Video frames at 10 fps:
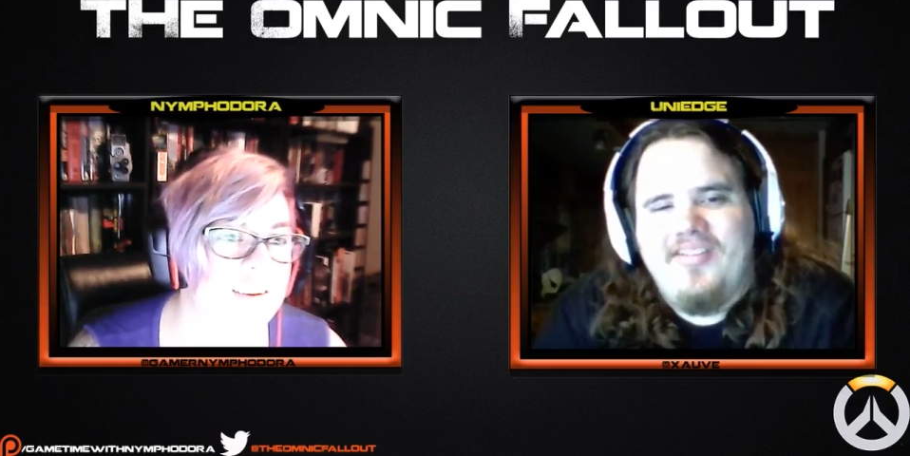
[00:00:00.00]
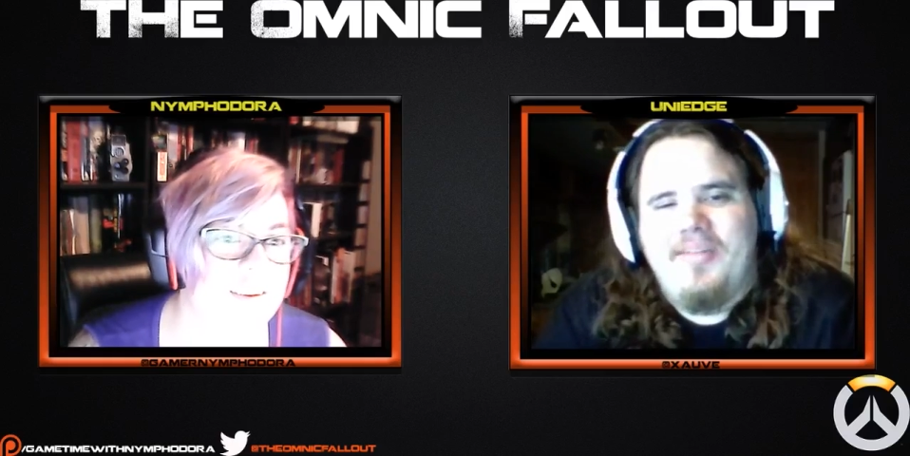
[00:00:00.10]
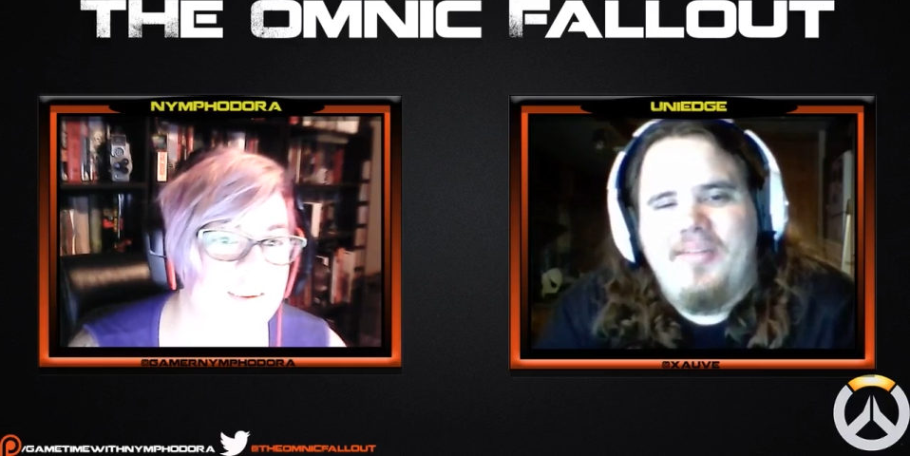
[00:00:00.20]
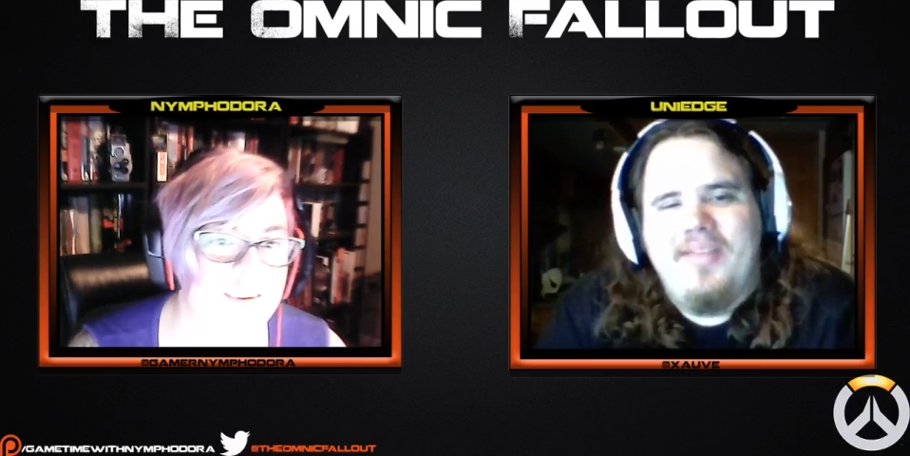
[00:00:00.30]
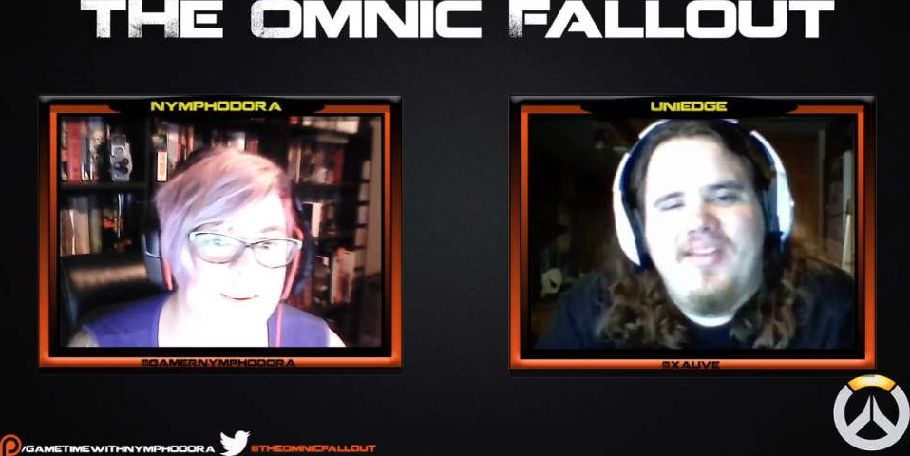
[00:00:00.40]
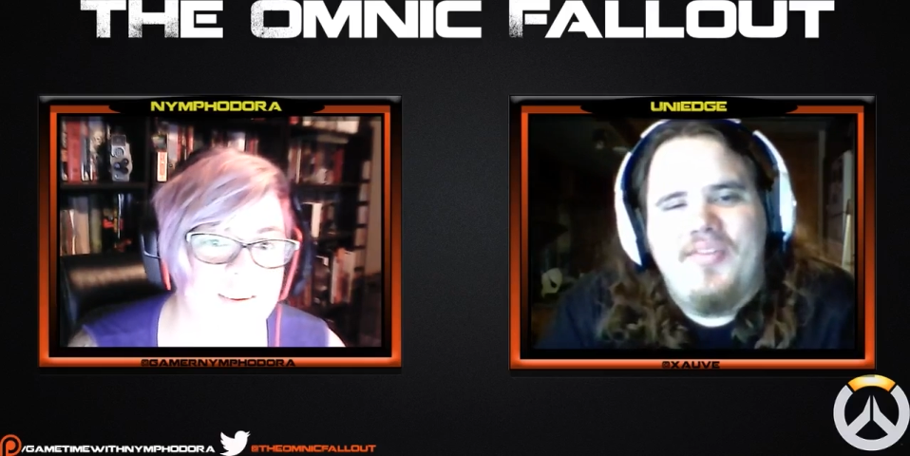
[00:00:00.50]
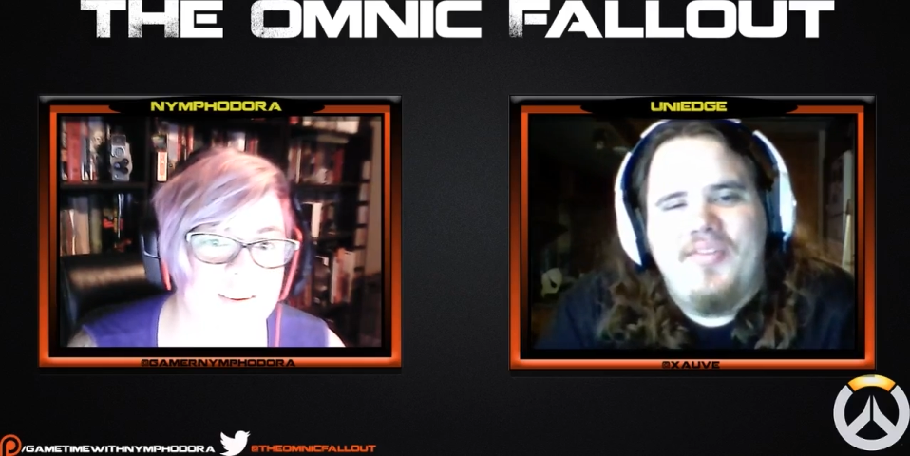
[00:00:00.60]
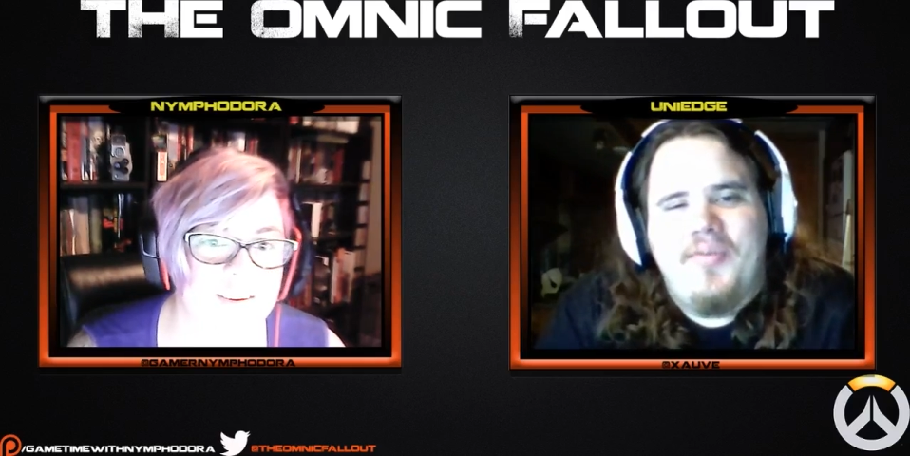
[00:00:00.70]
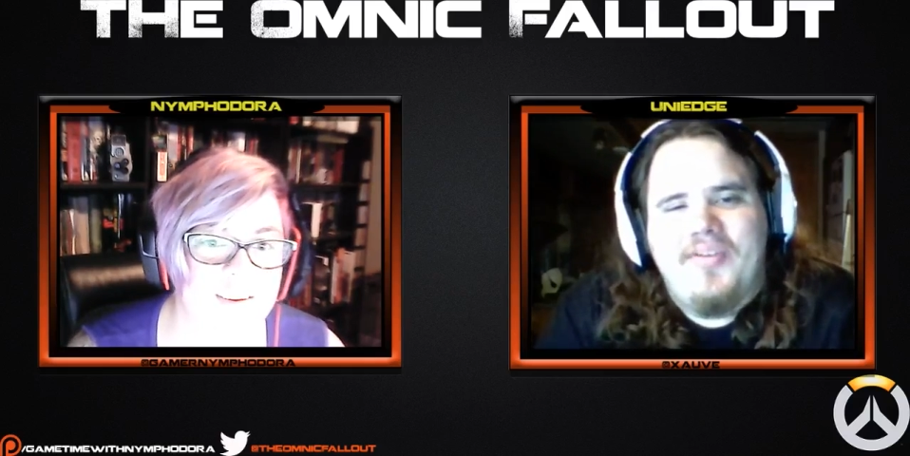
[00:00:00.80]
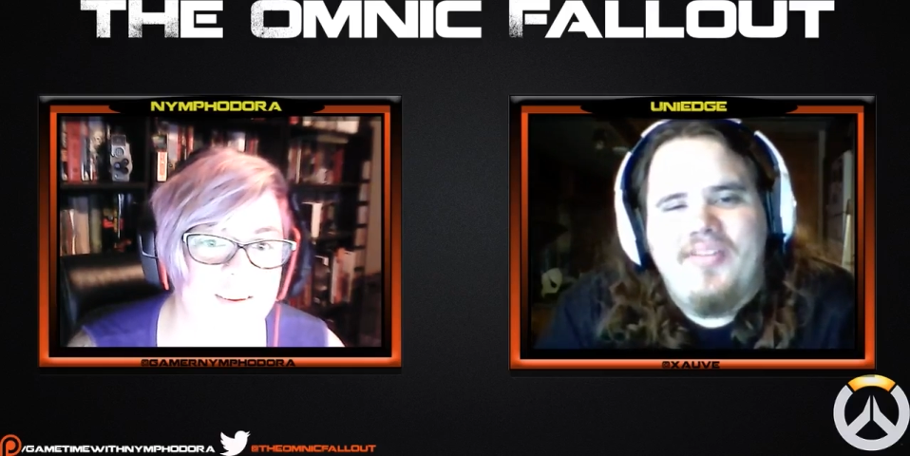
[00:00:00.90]
gentleman that was
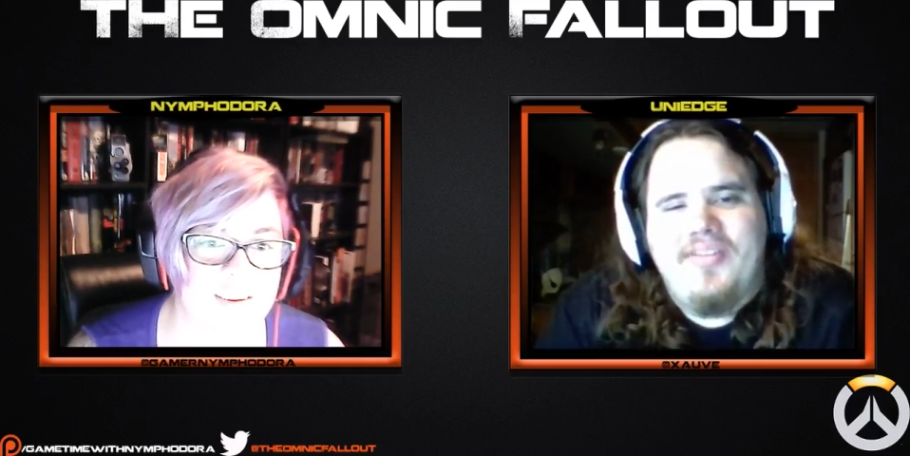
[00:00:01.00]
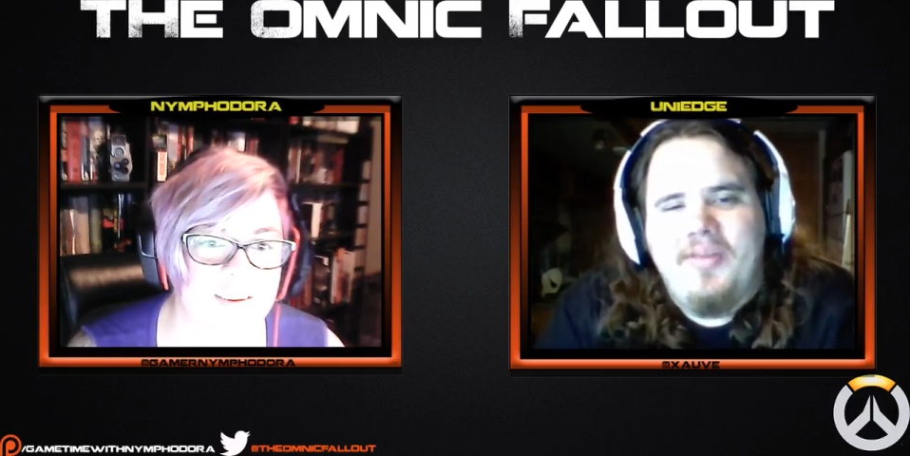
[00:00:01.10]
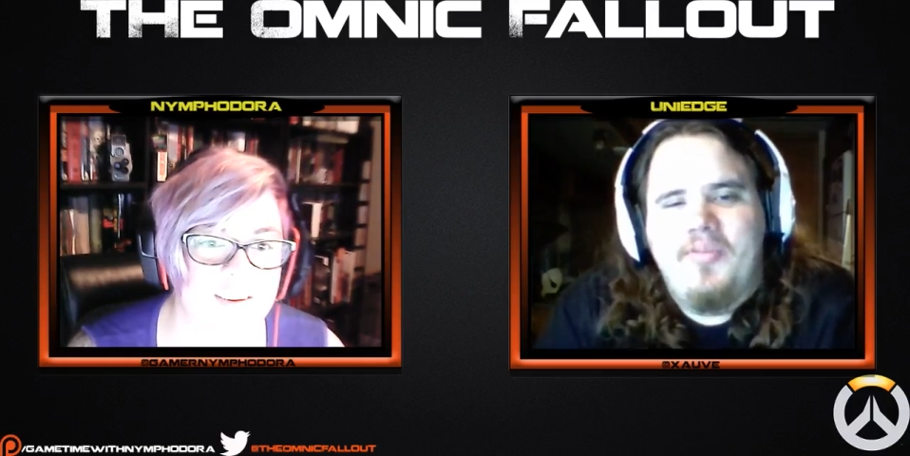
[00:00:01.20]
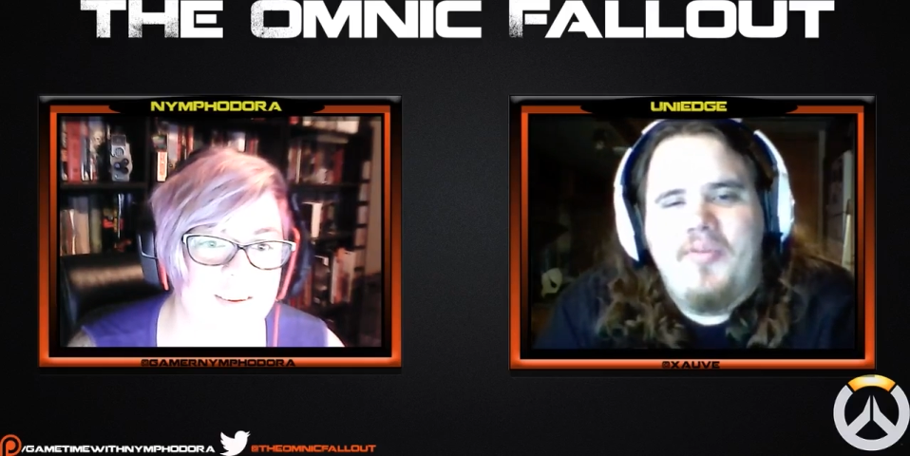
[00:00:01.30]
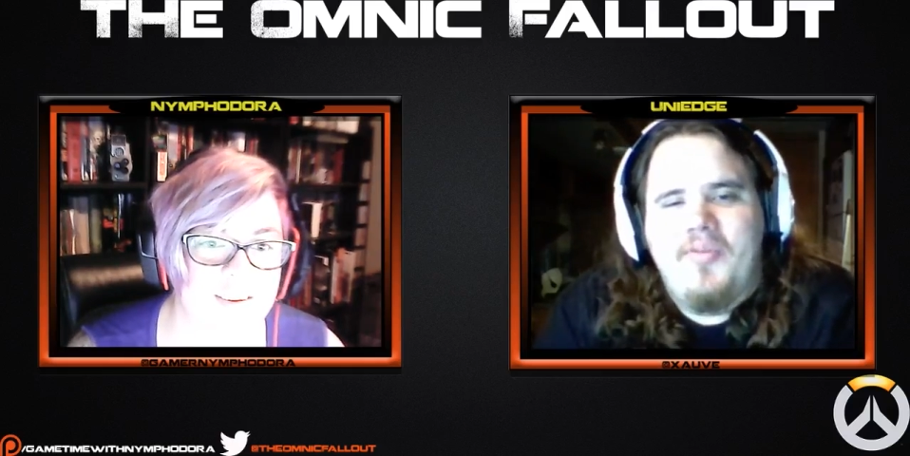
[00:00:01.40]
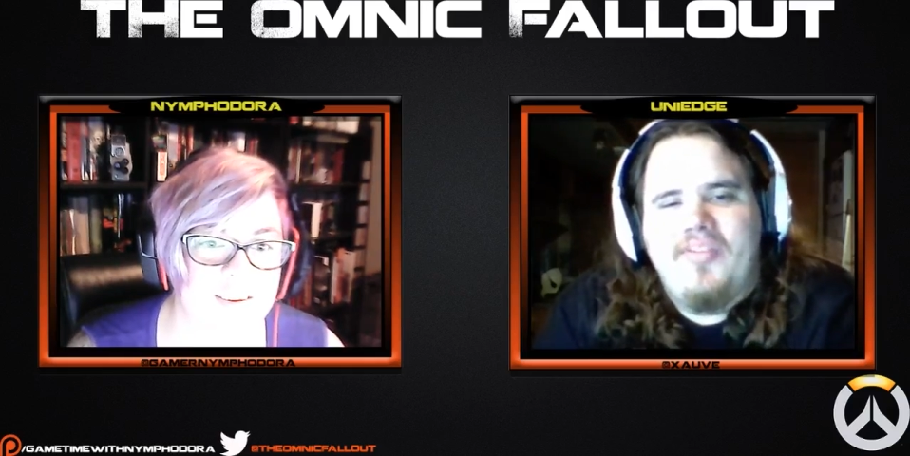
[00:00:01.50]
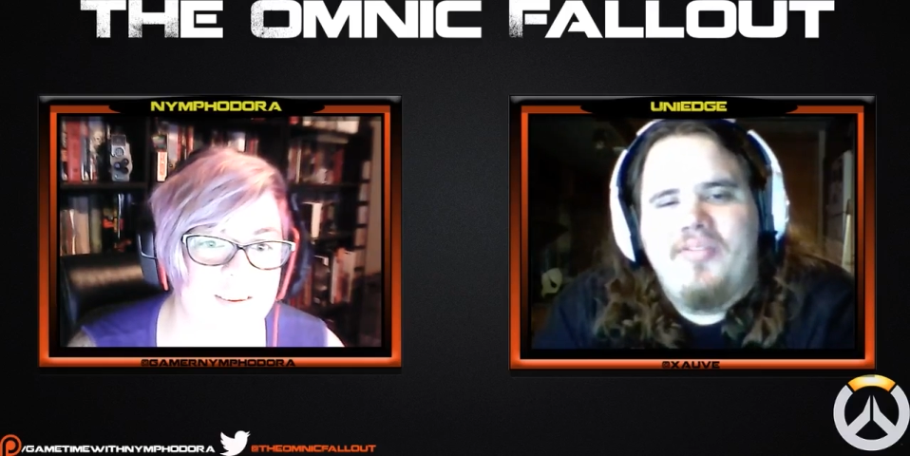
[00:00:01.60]
forced into